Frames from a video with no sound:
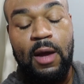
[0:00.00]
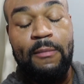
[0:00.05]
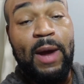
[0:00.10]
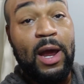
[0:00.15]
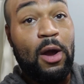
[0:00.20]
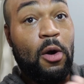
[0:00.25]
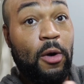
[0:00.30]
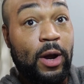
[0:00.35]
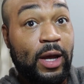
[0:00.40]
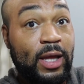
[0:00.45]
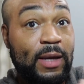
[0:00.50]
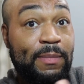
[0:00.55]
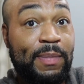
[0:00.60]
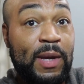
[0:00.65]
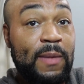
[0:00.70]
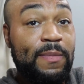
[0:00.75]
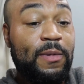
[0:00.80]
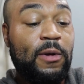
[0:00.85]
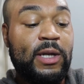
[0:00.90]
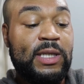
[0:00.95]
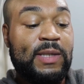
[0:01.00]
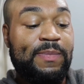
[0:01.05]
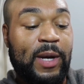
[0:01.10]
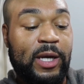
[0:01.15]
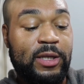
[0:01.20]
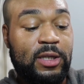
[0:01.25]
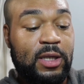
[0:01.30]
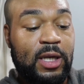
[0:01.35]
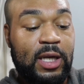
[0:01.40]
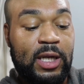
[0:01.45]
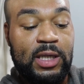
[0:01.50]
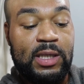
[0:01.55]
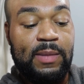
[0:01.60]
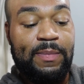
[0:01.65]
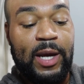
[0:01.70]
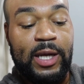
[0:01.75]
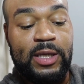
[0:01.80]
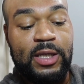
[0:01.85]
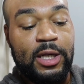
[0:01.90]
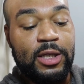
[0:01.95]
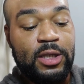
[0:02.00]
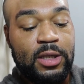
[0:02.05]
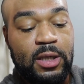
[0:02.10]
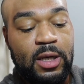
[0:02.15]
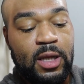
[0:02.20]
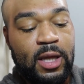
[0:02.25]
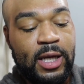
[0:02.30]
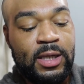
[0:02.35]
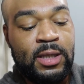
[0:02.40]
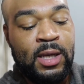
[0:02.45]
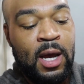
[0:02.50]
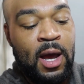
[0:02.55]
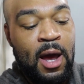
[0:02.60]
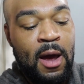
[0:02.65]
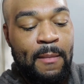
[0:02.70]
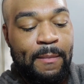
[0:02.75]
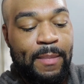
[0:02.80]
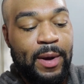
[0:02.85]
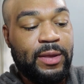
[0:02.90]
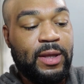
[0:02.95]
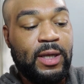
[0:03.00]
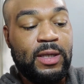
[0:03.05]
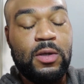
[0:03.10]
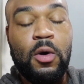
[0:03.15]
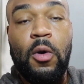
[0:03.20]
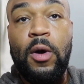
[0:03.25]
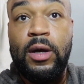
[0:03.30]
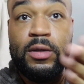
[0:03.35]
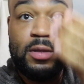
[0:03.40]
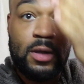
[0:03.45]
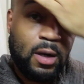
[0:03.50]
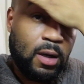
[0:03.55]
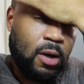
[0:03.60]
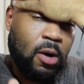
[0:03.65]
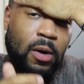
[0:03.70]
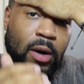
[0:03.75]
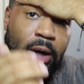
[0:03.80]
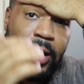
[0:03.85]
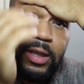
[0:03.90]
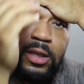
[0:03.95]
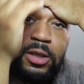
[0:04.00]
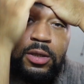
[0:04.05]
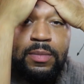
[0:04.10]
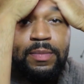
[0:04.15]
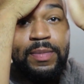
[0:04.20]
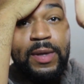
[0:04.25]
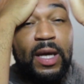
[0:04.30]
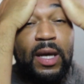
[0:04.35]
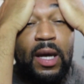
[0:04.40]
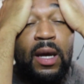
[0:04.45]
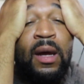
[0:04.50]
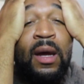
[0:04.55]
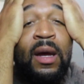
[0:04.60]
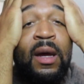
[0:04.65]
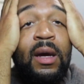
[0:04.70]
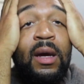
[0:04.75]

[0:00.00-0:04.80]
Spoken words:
My oily people especially need to pay attention to this, but these oils are going to be